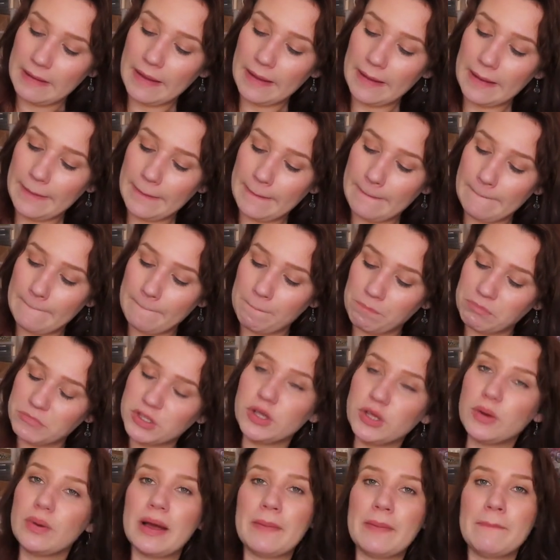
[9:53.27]
Um,
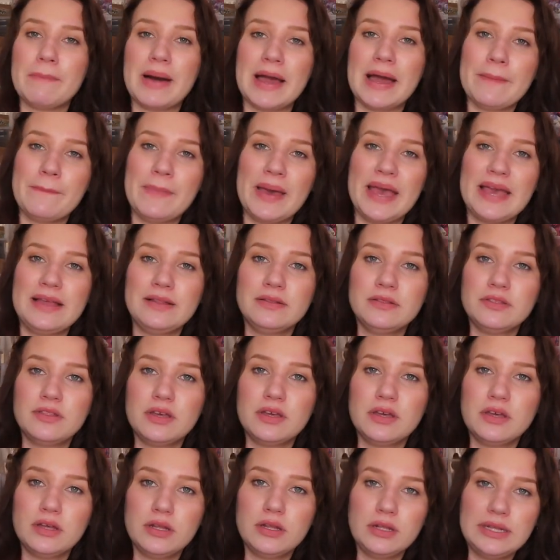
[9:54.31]
so I might paint
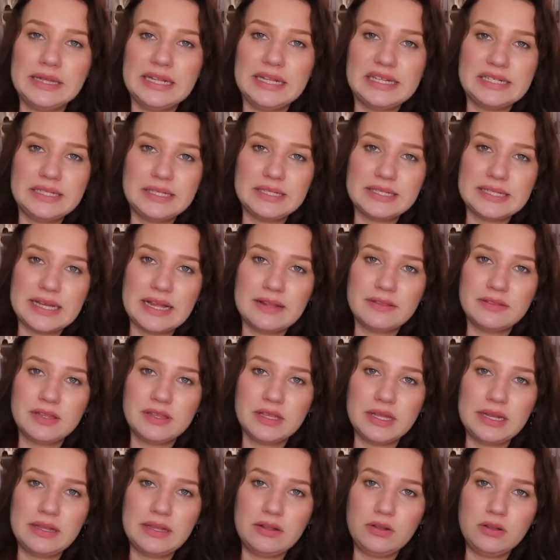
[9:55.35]
the lids and
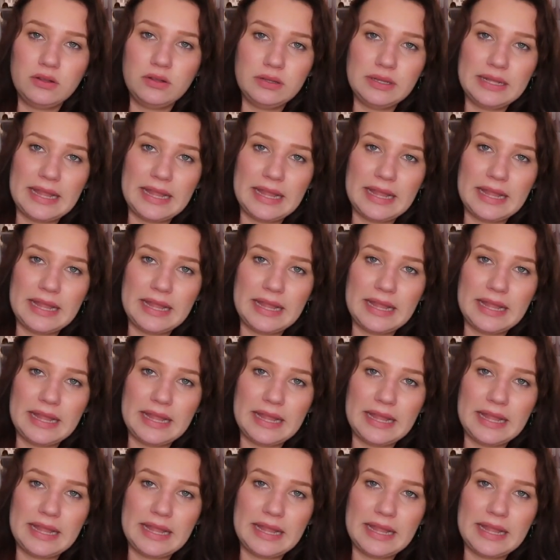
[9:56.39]
the little